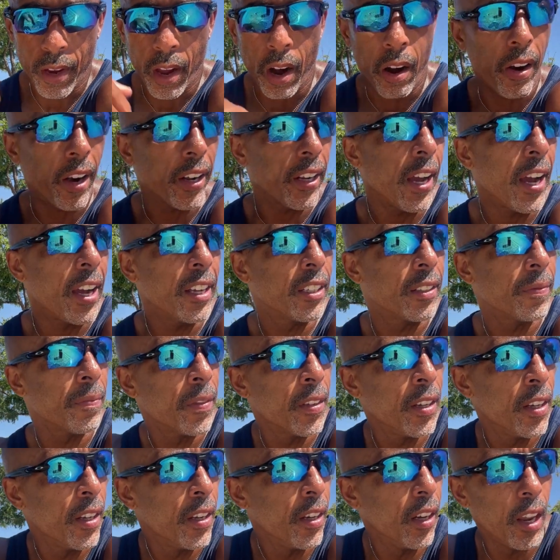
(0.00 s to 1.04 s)
All right, guys?
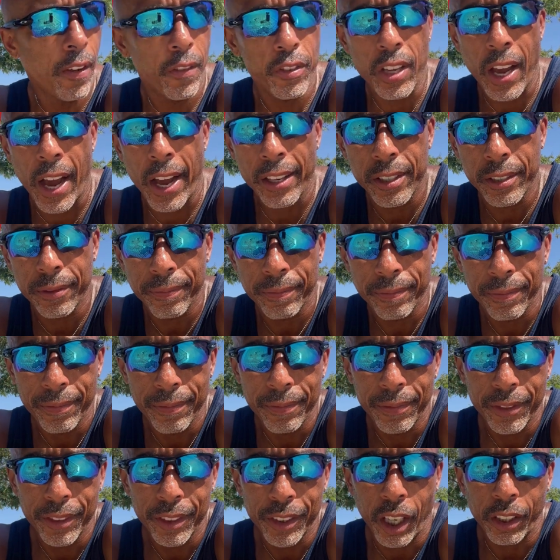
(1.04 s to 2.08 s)
Love you guys.
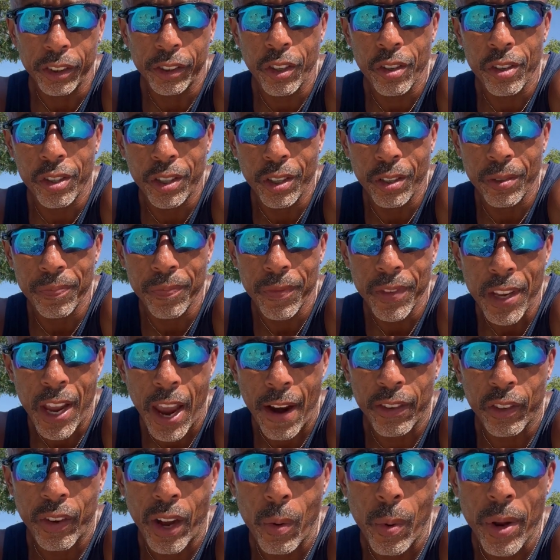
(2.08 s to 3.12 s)
Talk to you soon.
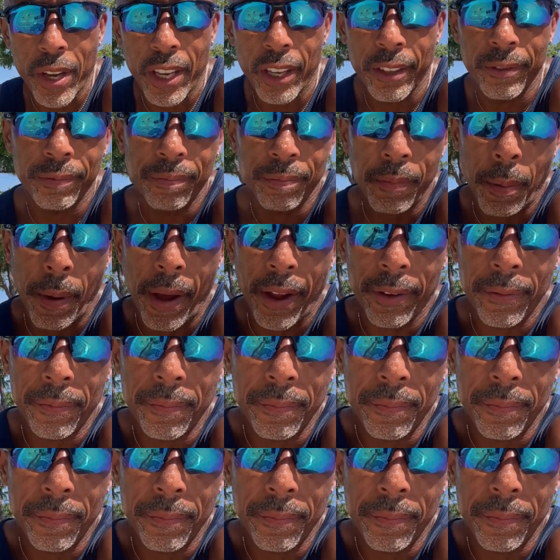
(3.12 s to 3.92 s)
Have a great weekend. Bye-bye.